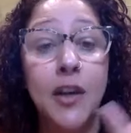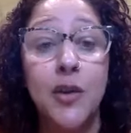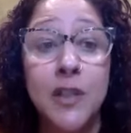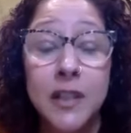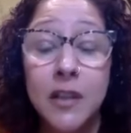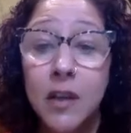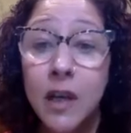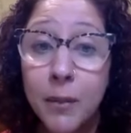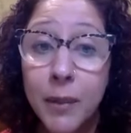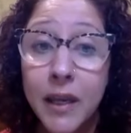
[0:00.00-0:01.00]
You're still
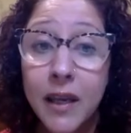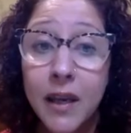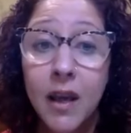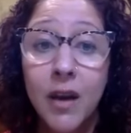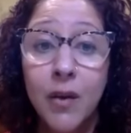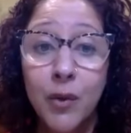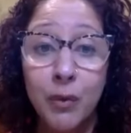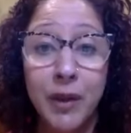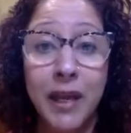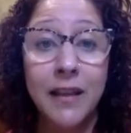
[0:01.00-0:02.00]
going to be
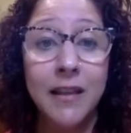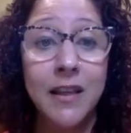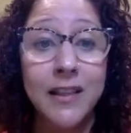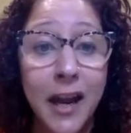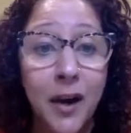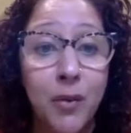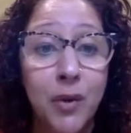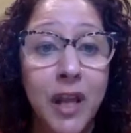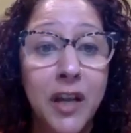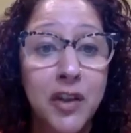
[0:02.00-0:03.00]
replaying the entire
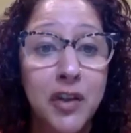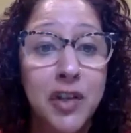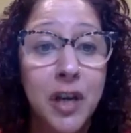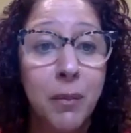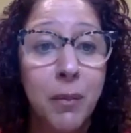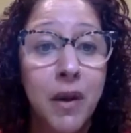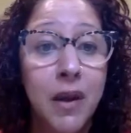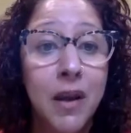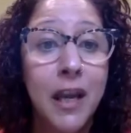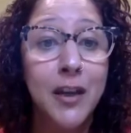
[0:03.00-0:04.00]
relationship
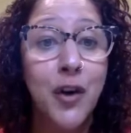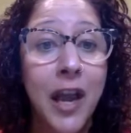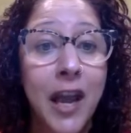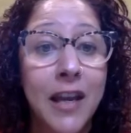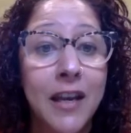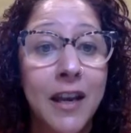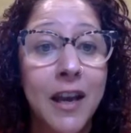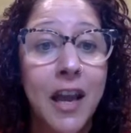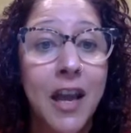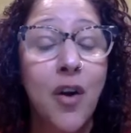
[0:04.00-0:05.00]
in your head
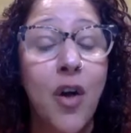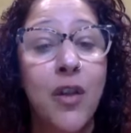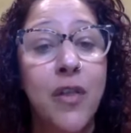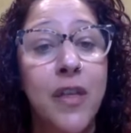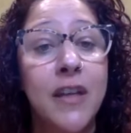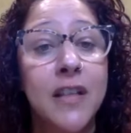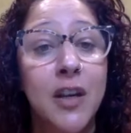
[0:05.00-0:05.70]
and all the things yeah.